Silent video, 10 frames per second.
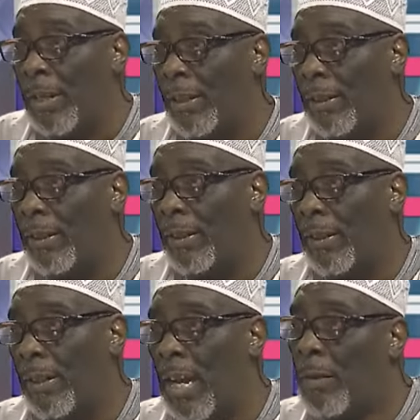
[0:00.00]
He had the money.
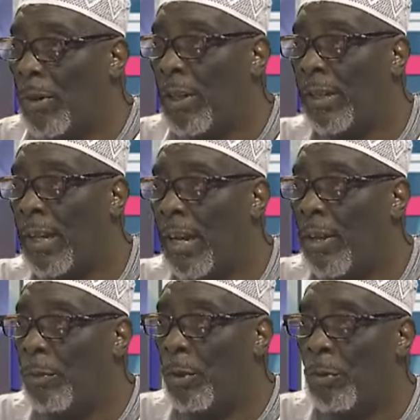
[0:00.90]
He had money in
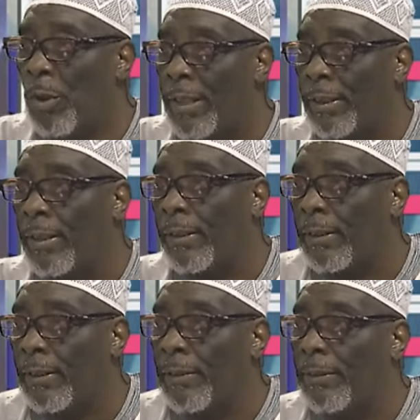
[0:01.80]
his account, but could not
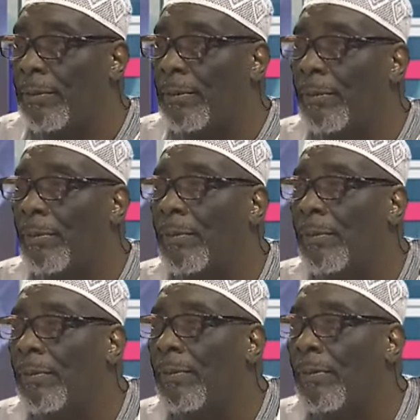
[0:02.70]
access it.
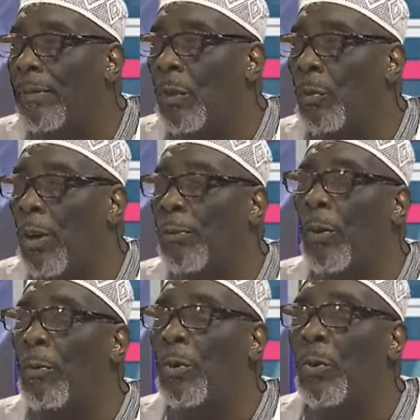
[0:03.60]
He
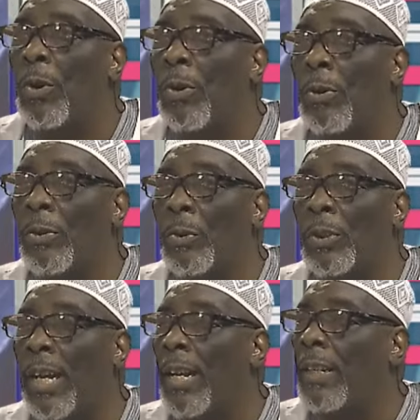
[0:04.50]
walked from
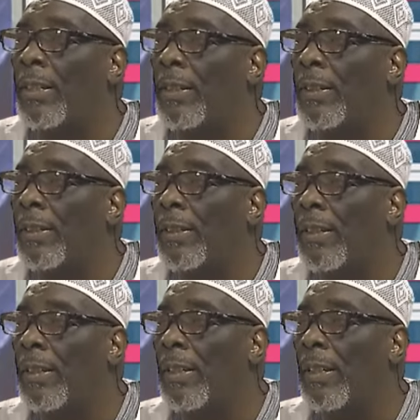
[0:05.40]
Oduono to Challenge,
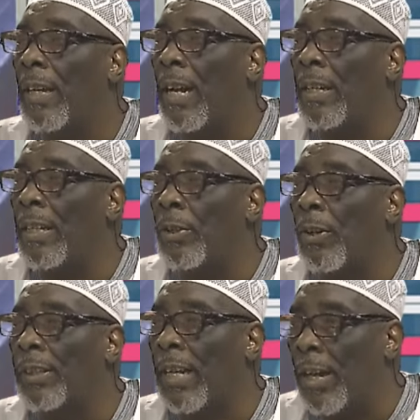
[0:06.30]

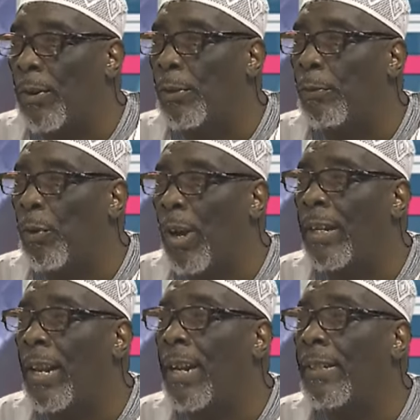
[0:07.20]
and he just sat down on
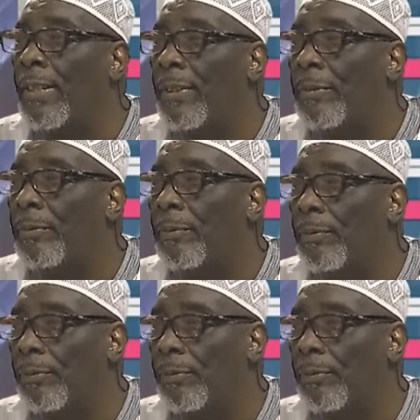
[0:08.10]
the floor and died.